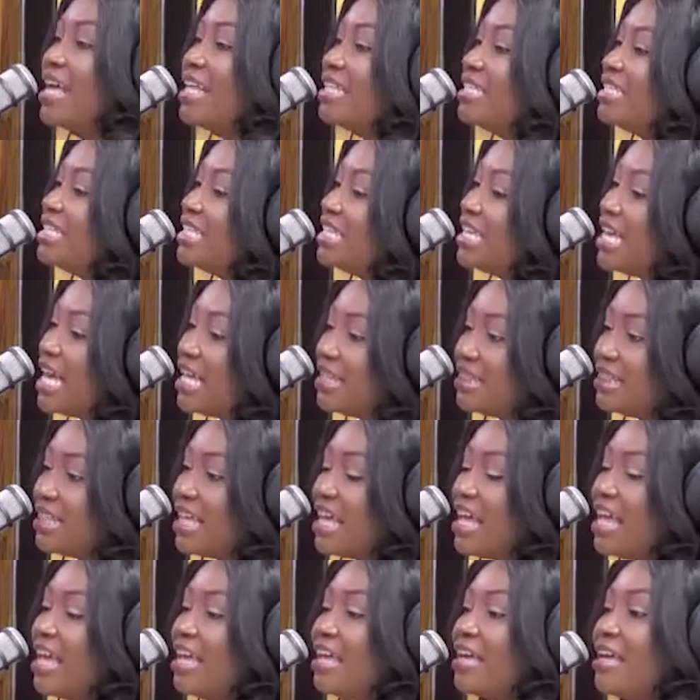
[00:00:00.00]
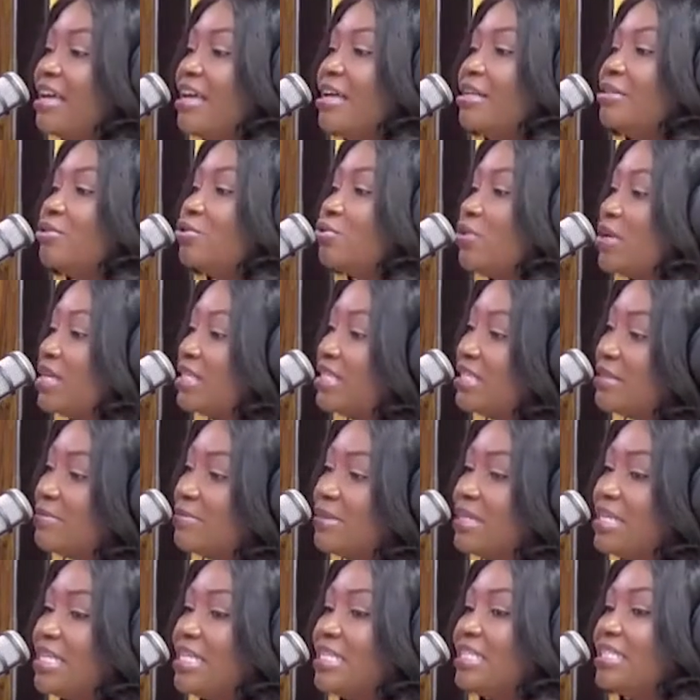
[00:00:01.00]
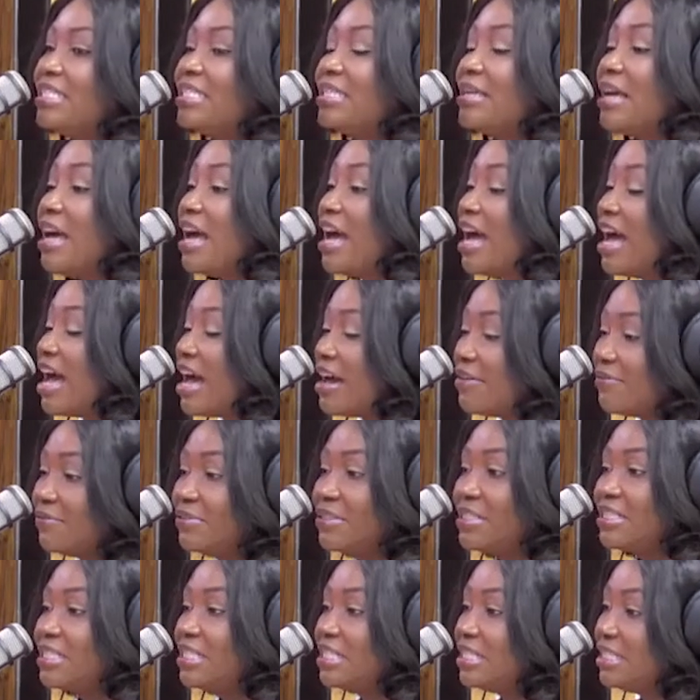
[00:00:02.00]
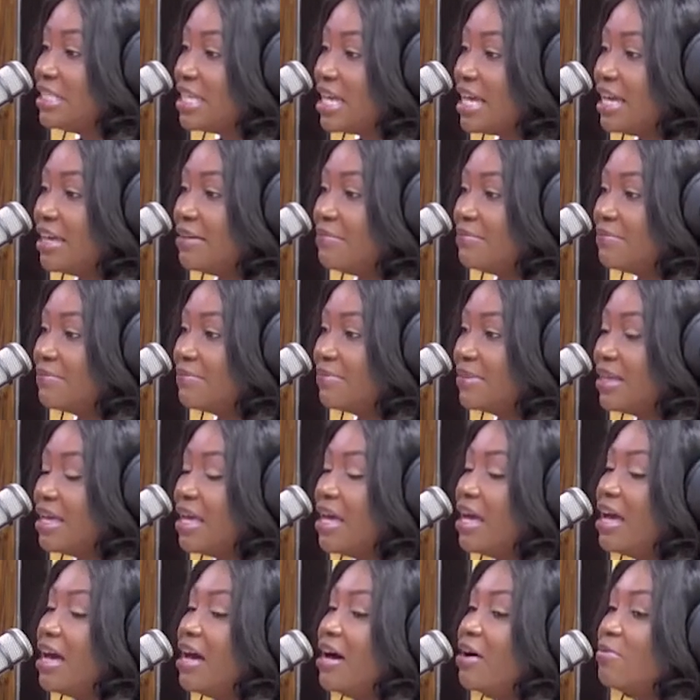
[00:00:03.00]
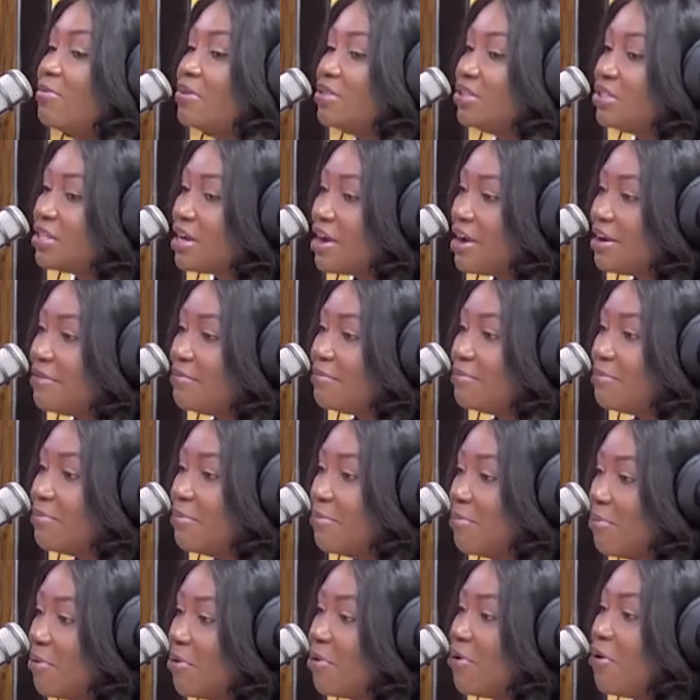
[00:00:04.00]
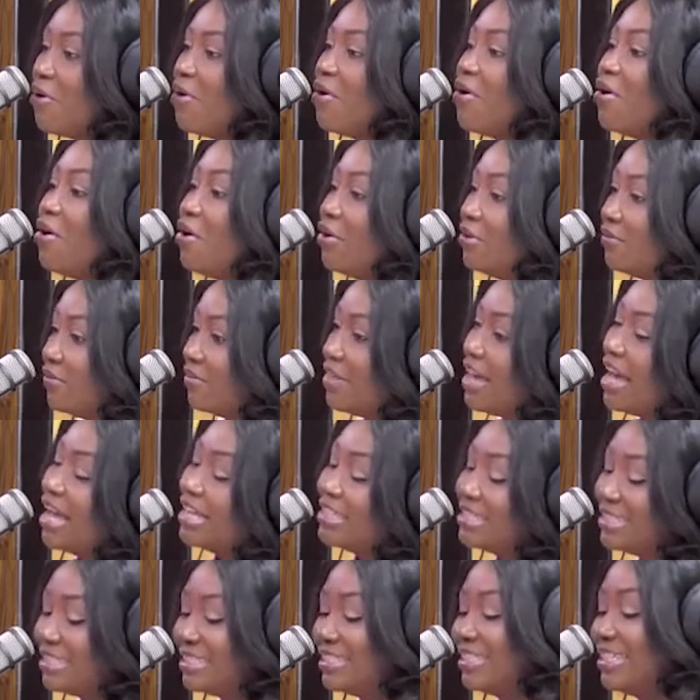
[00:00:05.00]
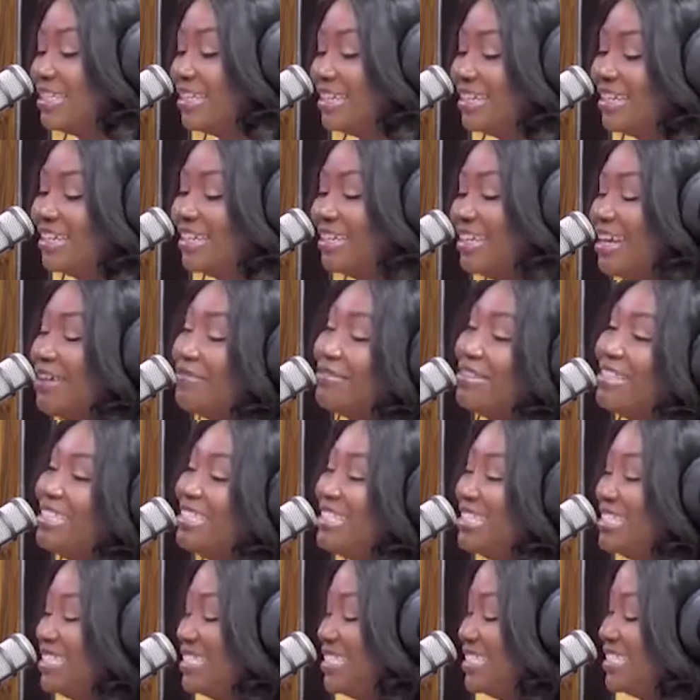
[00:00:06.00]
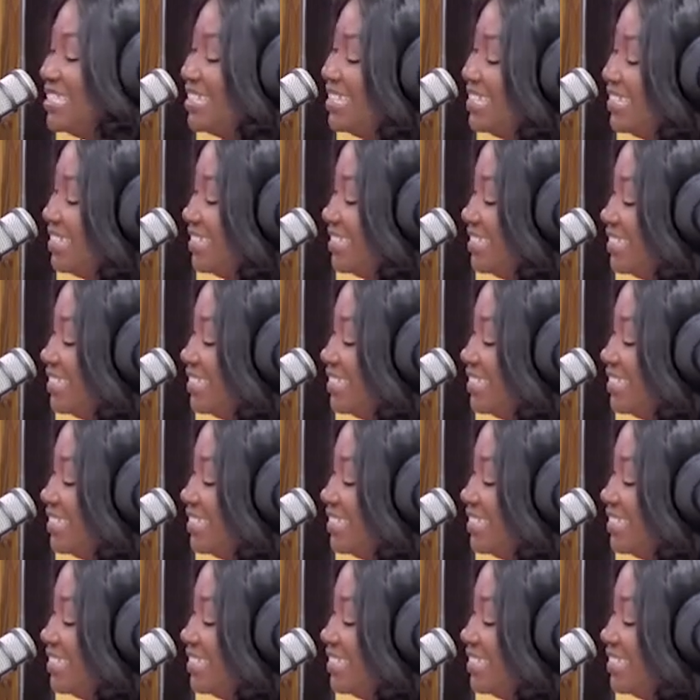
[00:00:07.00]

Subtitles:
than to get there 20 minutes after the time. I'll be sharing more on that after this.